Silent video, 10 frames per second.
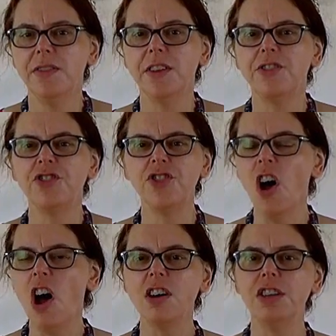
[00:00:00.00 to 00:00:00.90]
The
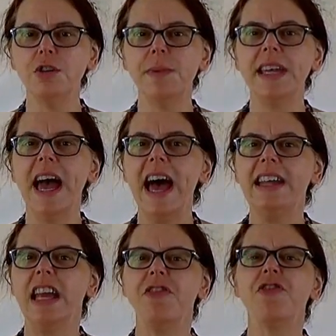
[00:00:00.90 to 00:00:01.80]
song you
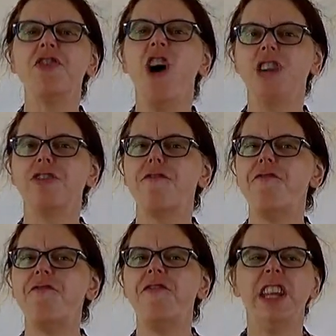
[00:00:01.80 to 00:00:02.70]
began and thought
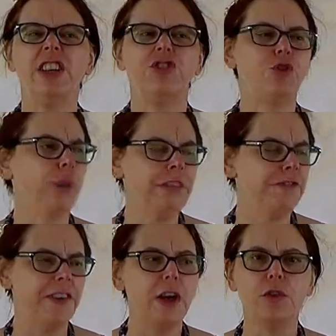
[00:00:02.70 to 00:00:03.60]
finished when
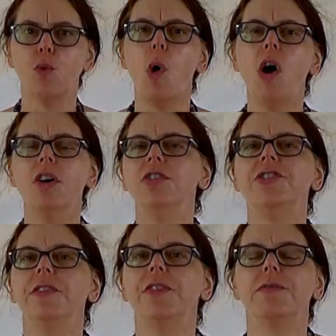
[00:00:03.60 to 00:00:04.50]
fell the
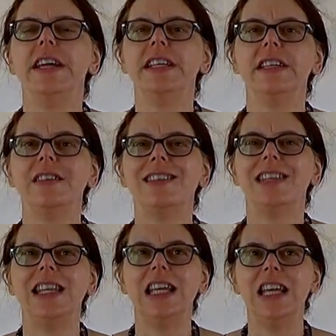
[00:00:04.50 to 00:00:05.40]
walls of the radiant
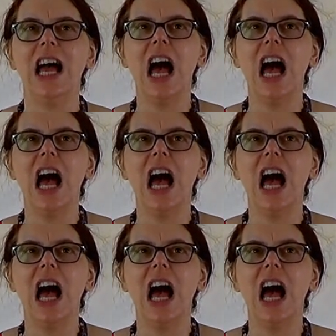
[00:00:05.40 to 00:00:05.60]
city.